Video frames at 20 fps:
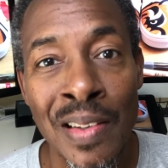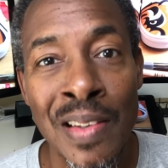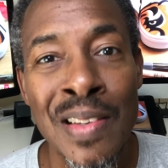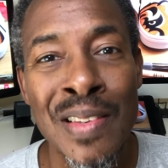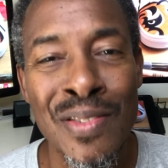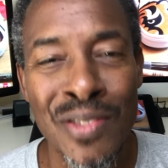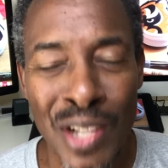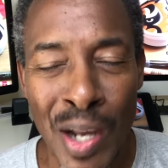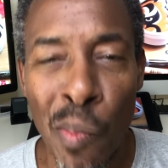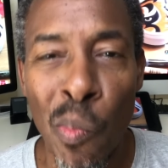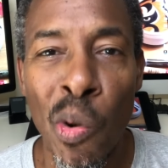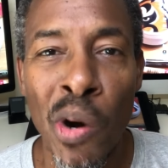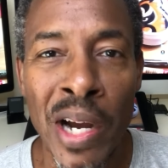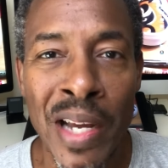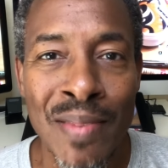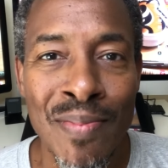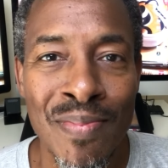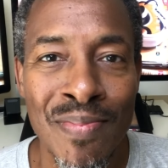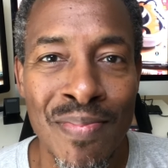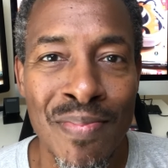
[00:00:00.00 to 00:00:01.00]

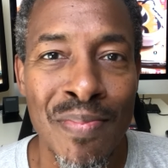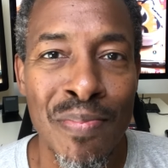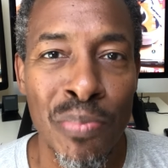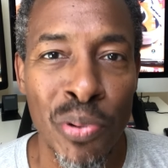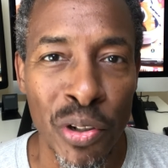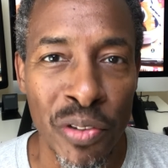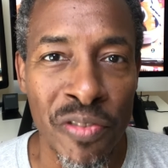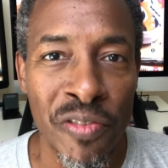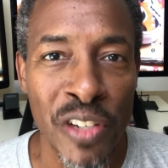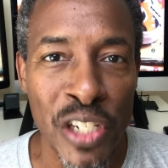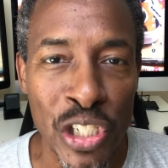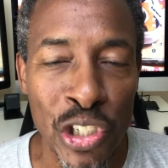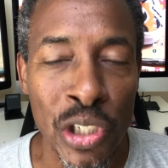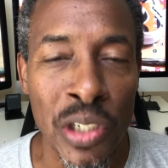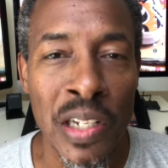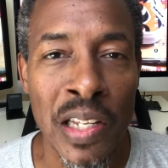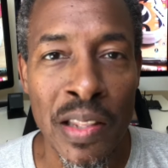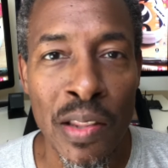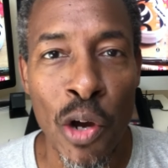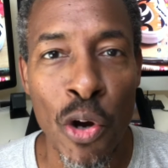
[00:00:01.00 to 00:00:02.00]
somewhat proficient
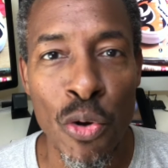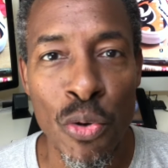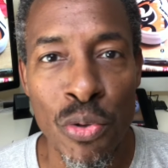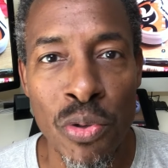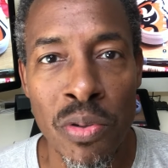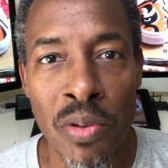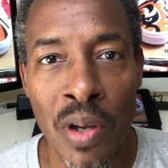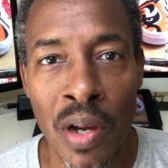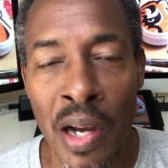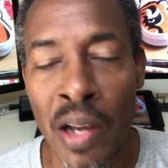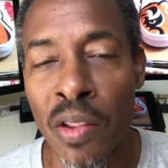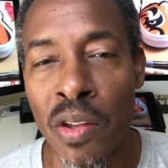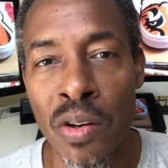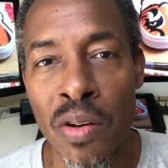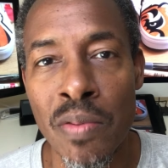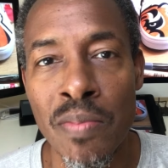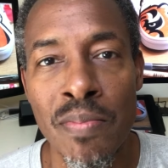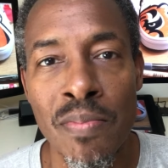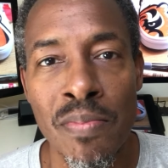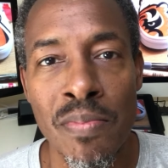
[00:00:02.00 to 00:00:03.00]
in those
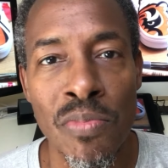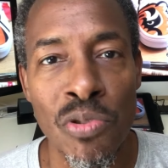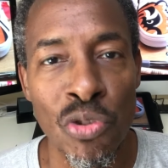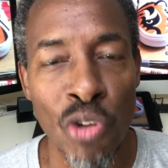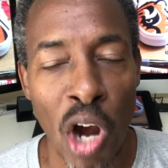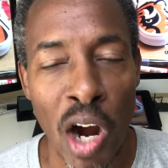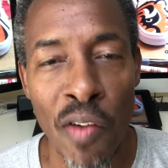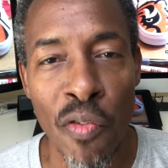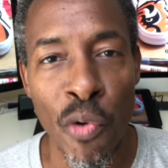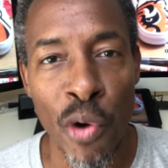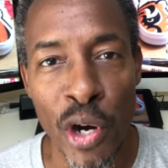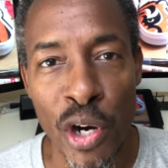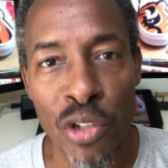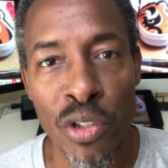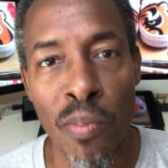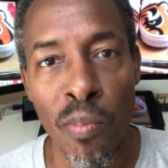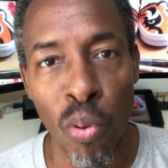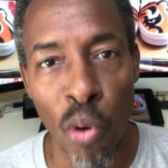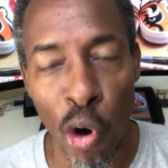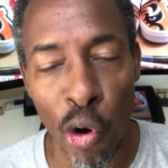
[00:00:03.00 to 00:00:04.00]
other softwares
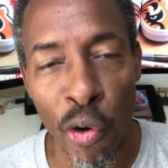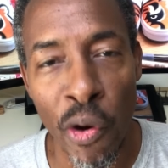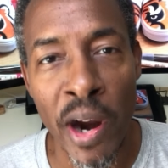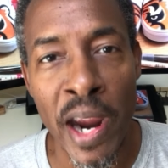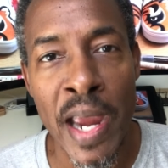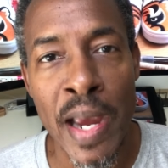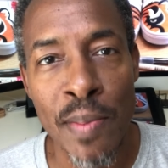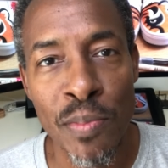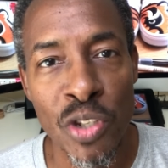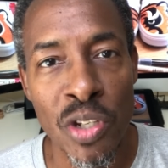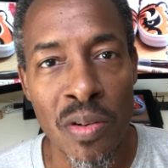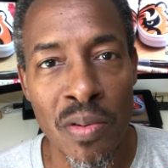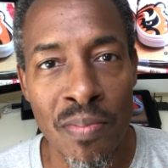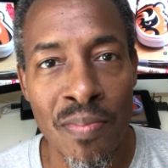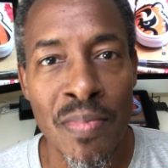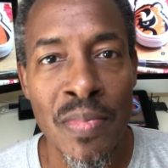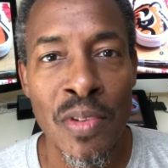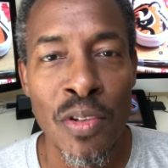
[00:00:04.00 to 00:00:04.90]
and programs and